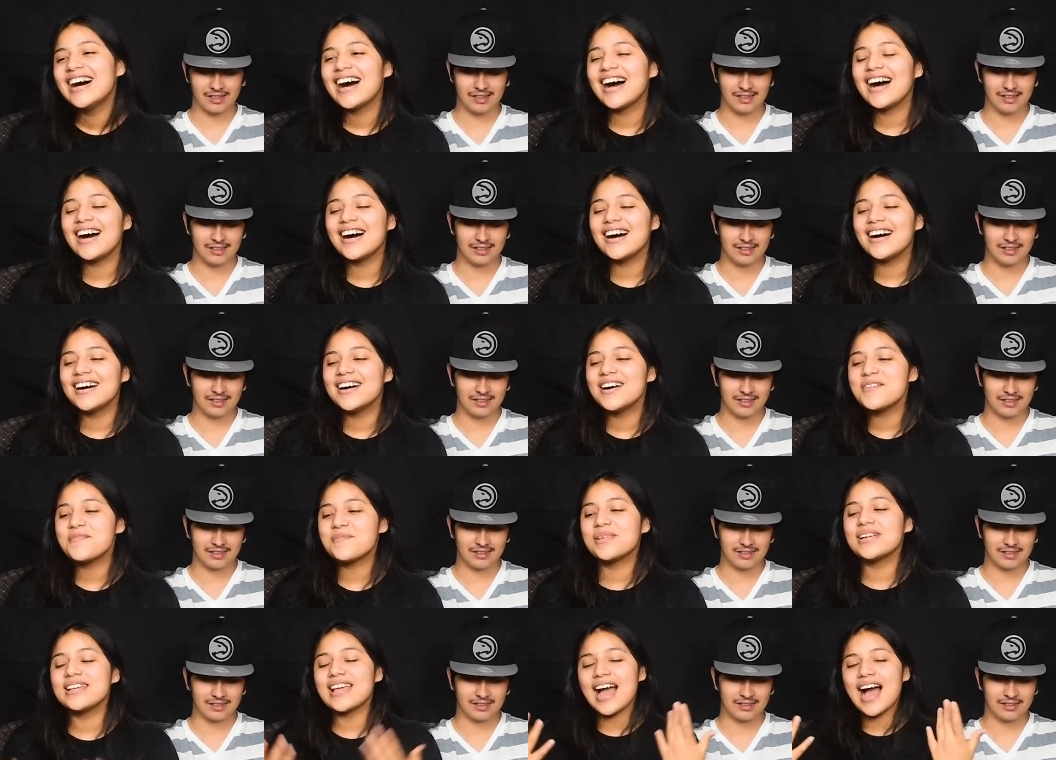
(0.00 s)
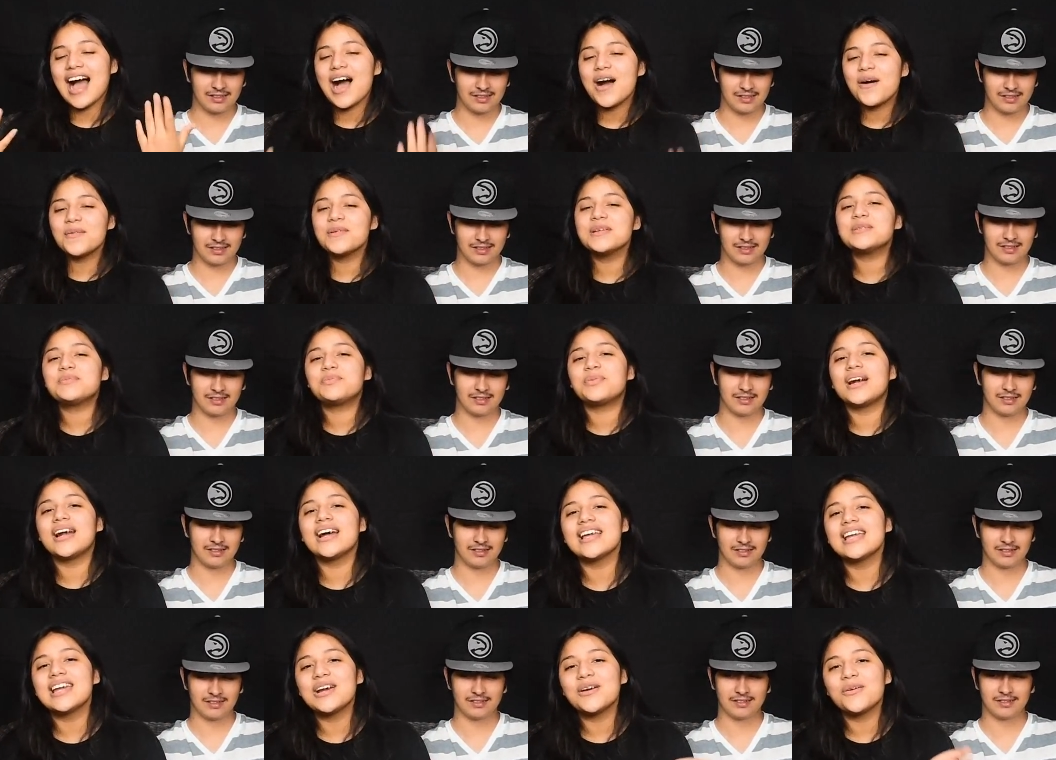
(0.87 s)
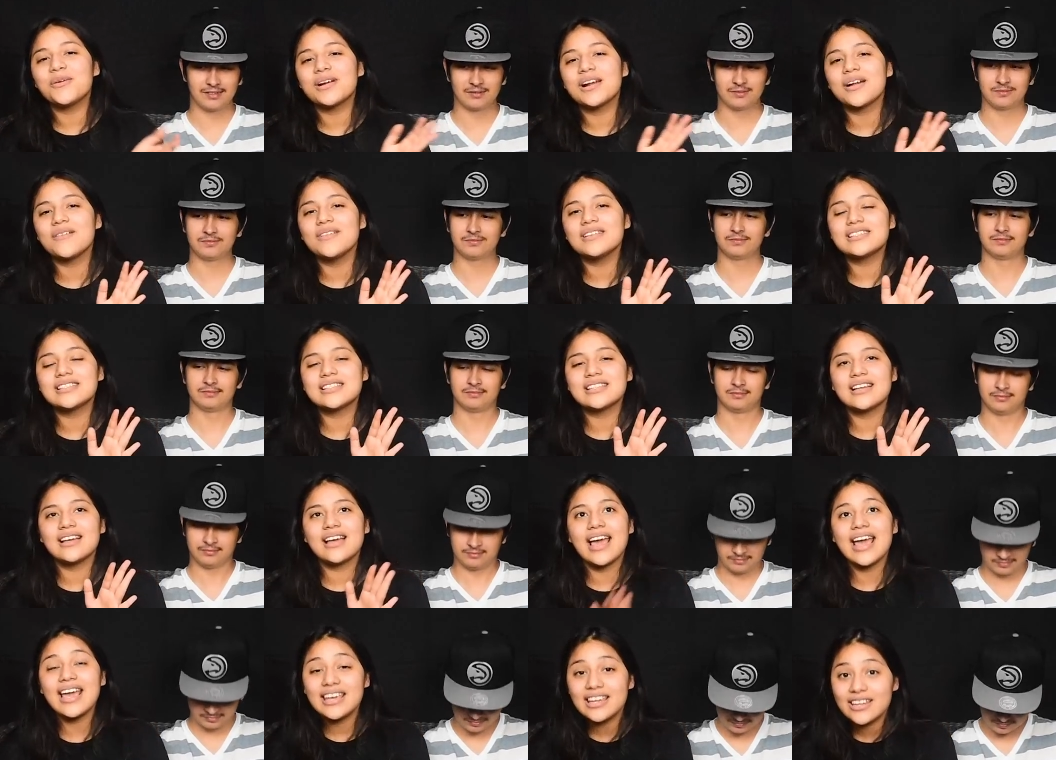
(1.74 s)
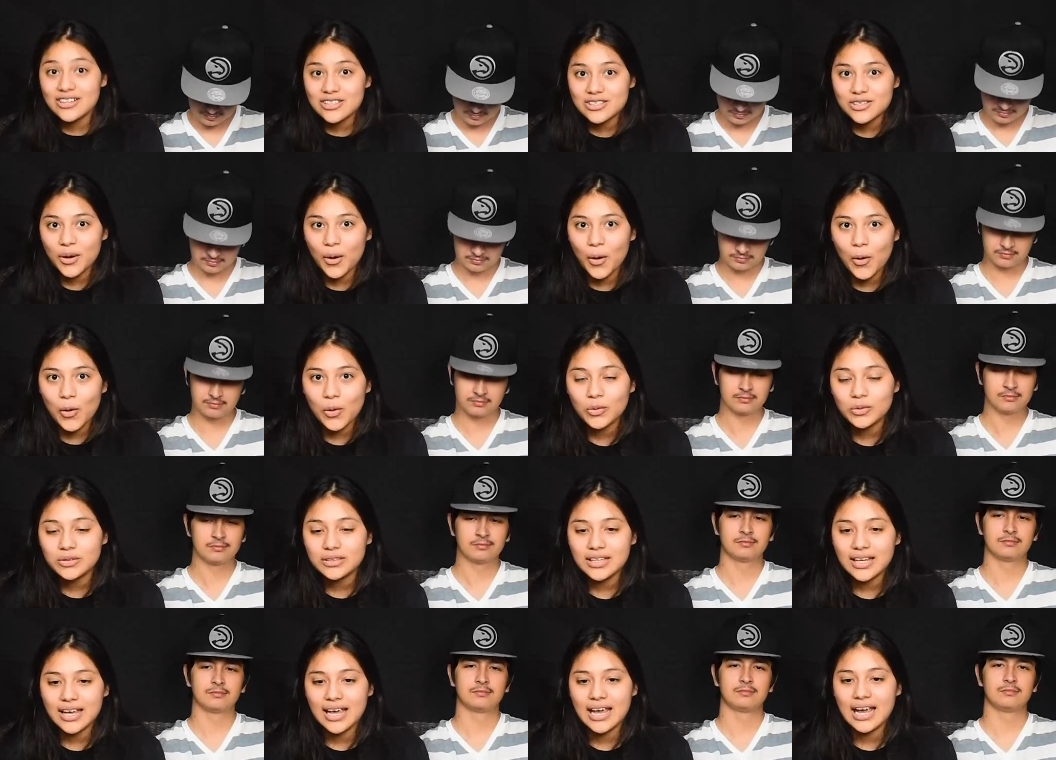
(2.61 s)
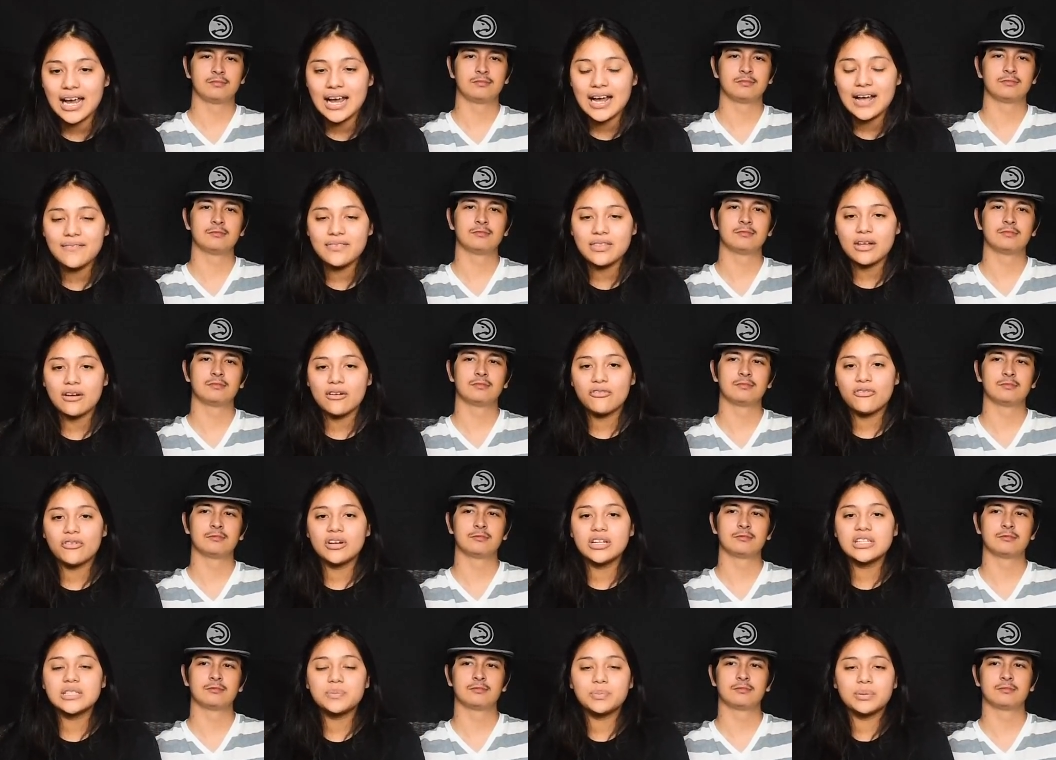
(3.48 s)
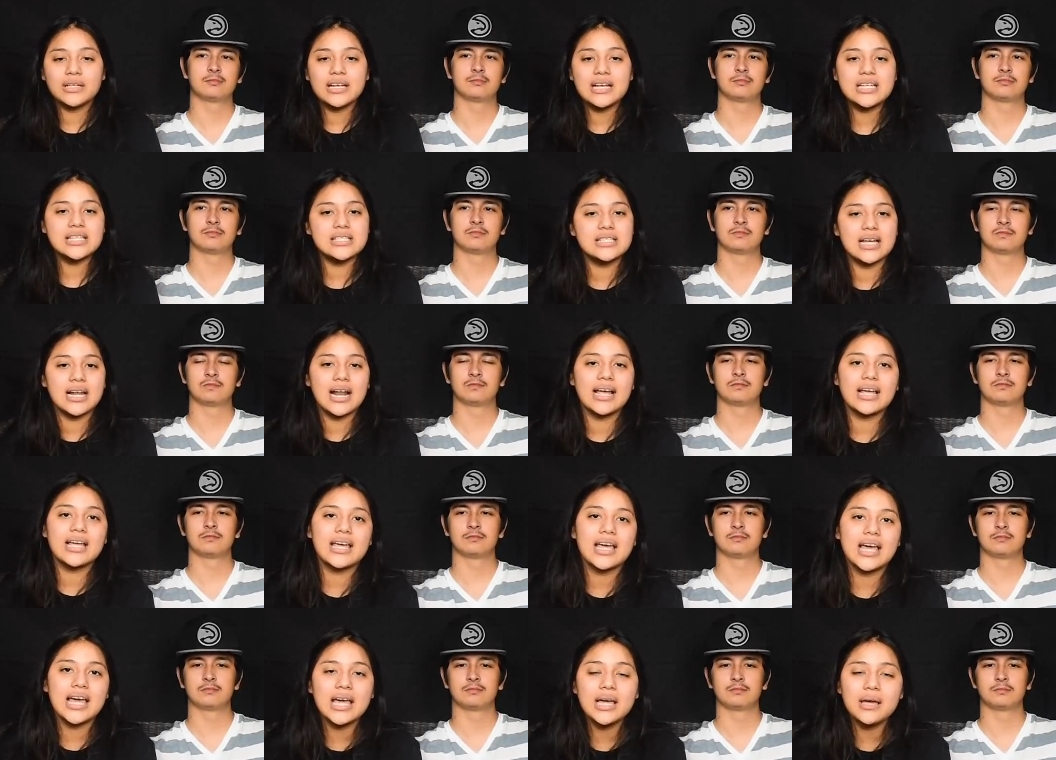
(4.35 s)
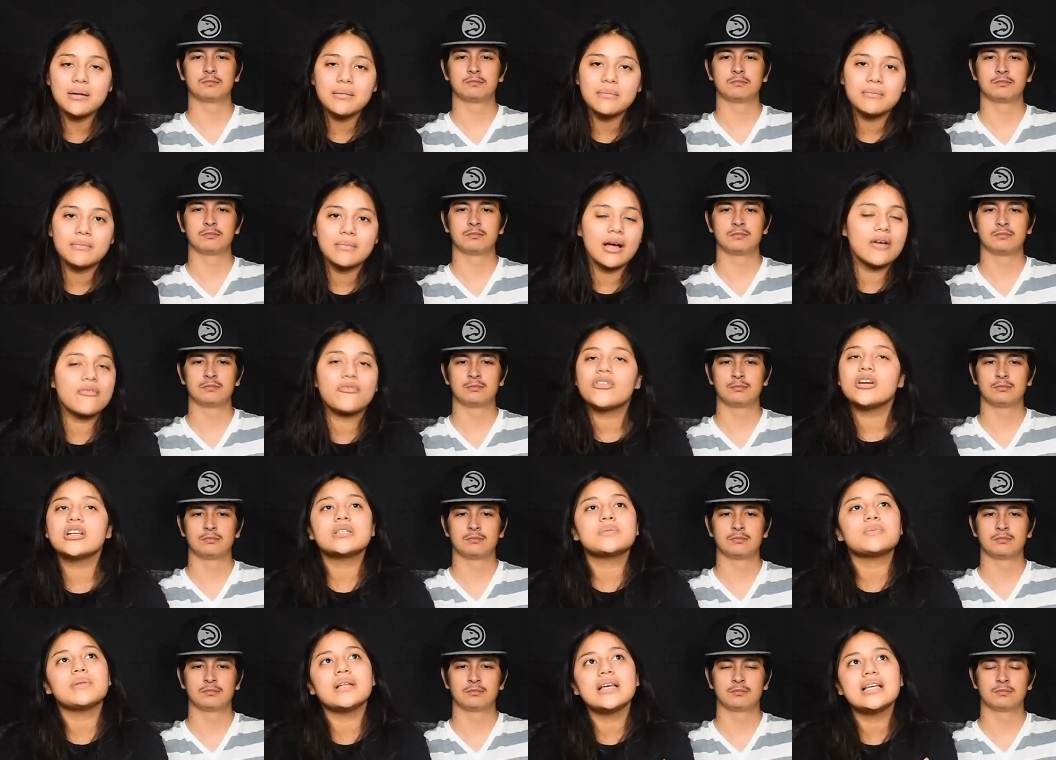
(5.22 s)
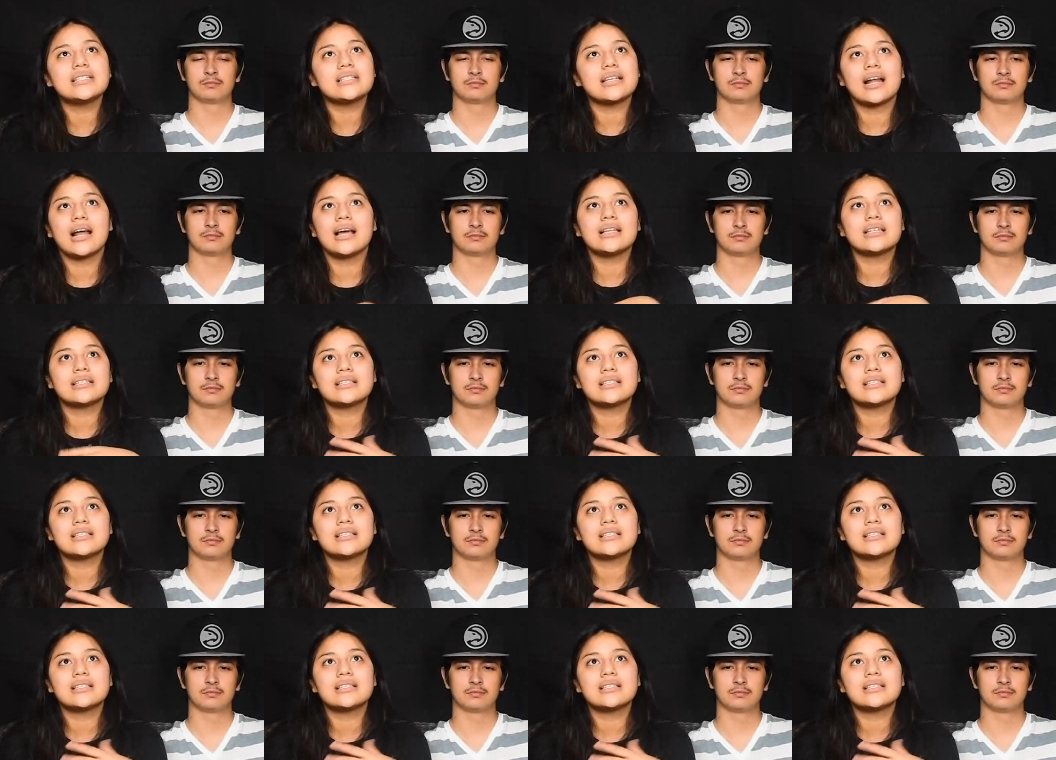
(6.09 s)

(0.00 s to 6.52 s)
Speaker 1: Uh, but yeah, I was brought here when I was eight years old, and the first place that I came, the first place that I